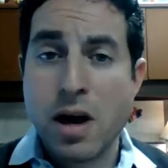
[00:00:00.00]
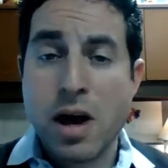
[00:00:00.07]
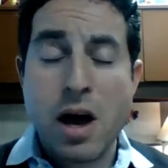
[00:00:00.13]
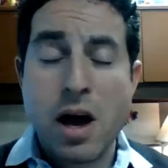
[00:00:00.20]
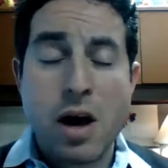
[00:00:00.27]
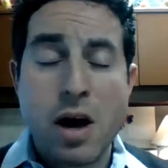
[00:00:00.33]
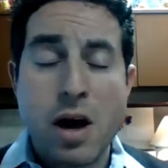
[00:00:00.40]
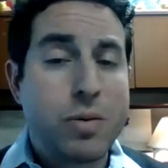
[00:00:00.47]
And
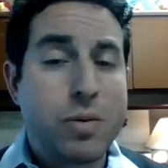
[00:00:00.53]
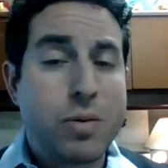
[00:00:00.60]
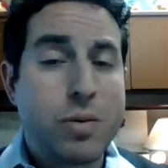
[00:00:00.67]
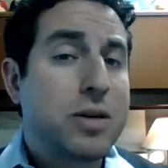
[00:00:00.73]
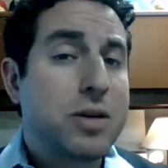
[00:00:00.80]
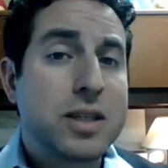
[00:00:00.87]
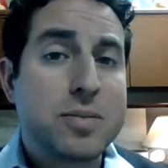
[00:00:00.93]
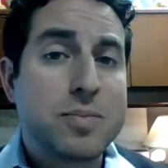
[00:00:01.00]
we need to be
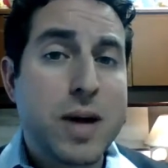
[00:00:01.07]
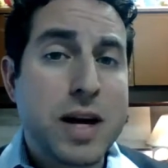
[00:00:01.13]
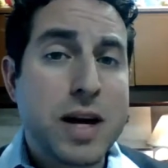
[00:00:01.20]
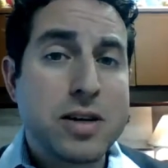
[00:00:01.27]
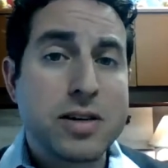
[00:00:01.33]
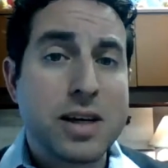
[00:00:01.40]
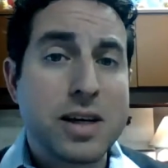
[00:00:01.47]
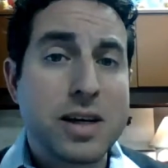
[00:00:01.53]

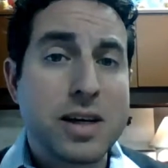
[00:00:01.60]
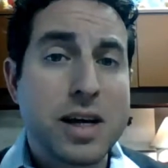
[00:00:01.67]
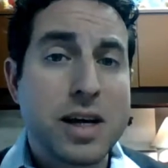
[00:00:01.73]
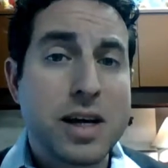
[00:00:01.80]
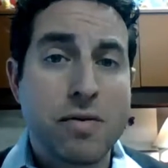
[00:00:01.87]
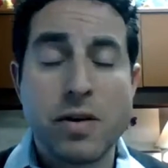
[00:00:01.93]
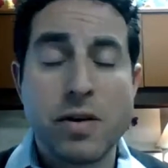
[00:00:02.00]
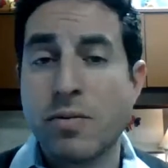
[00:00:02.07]
especially careful
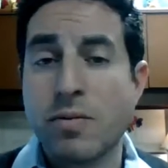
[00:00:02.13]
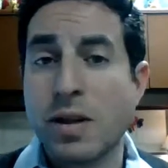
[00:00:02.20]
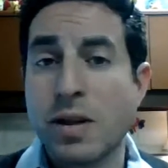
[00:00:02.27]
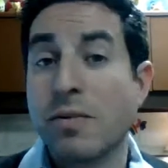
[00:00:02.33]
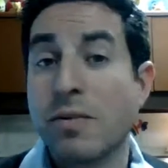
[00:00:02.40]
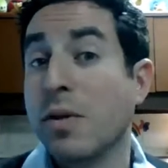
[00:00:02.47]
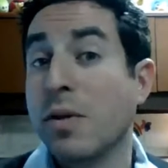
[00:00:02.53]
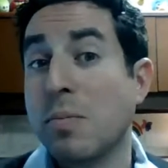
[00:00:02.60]
if we live with
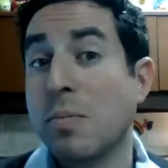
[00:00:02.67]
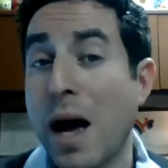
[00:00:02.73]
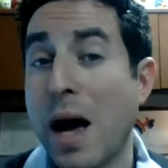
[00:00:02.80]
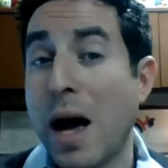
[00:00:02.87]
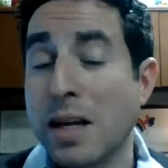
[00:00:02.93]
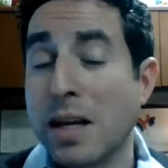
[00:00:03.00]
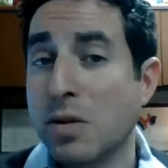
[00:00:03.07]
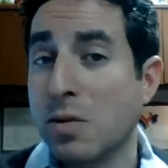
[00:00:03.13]

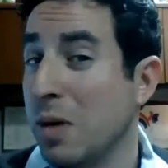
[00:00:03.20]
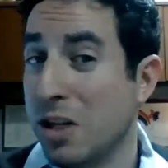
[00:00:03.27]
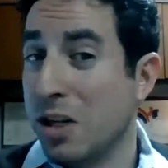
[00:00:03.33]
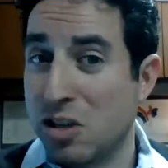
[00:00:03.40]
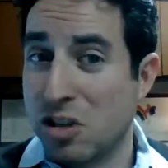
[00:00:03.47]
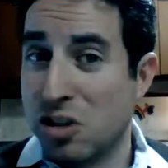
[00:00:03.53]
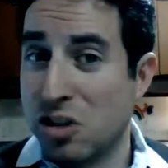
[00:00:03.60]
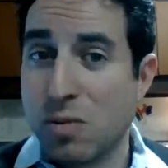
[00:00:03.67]
pets who might
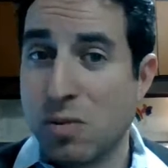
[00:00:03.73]
chew on